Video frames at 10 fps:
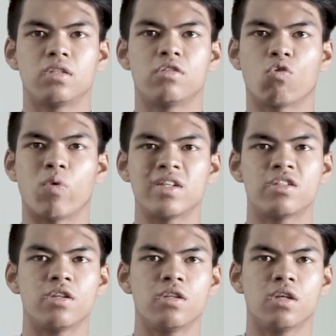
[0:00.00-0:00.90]
to
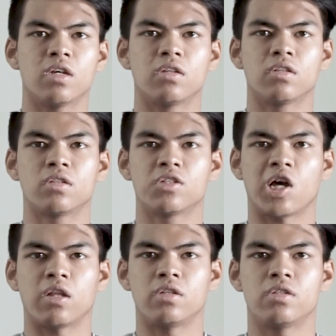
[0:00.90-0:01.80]
question,
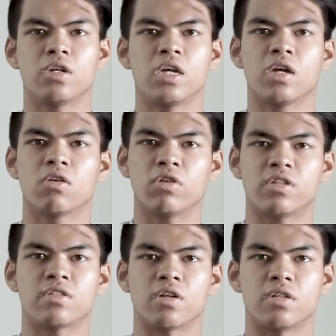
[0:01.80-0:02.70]
challenge,
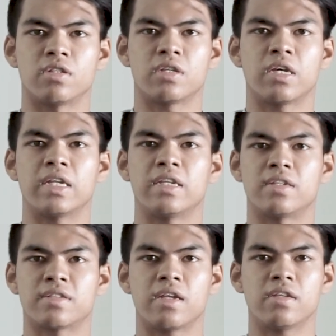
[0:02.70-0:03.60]
criticize,
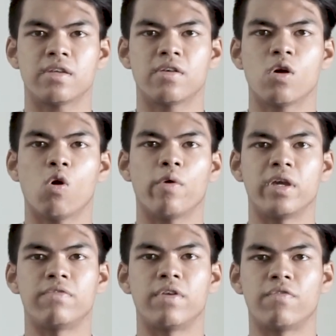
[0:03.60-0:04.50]
dissent, or
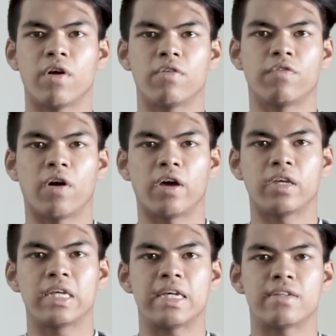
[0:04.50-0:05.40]
even verify
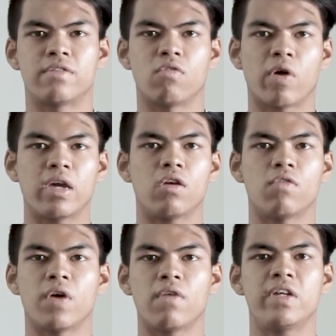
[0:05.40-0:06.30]
is the right
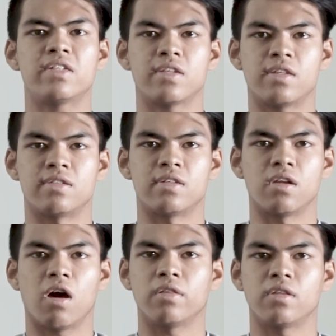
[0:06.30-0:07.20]
of every citizen
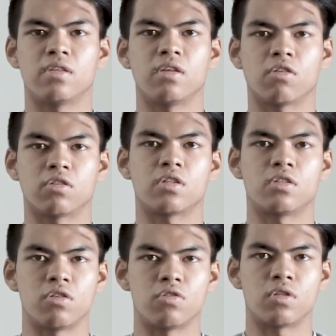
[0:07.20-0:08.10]
under the
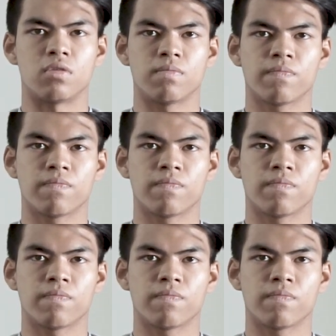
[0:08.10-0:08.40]
Constitution.